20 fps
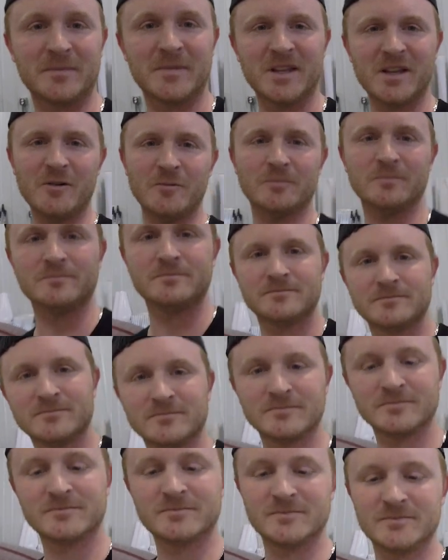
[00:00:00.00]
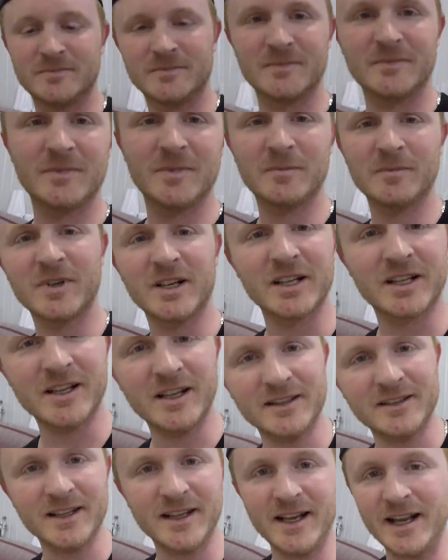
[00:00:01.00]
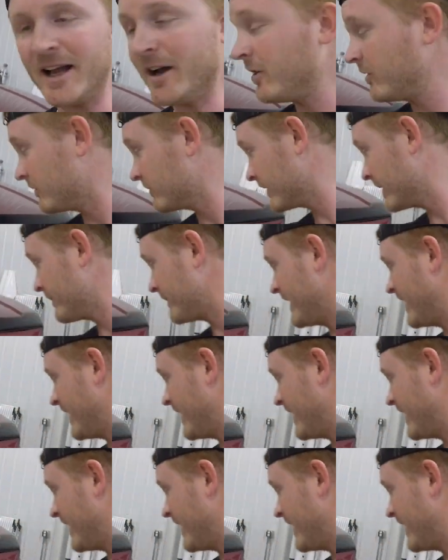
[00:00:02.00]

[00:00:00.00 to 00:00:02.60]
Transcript: So, I'm gonna cut that out, rip